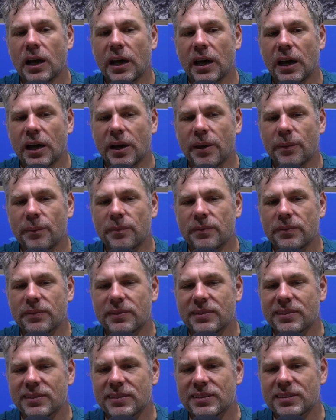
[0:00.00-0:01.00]

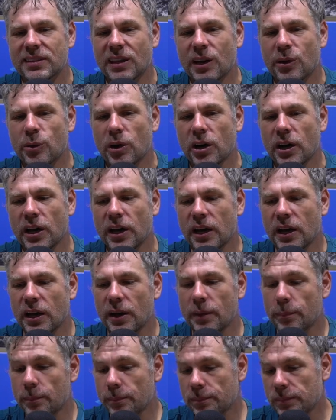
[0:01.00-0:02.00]
Um, so I
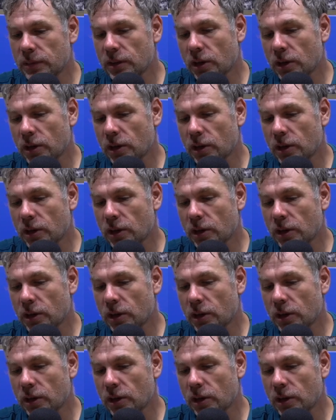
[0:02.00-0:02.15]
um,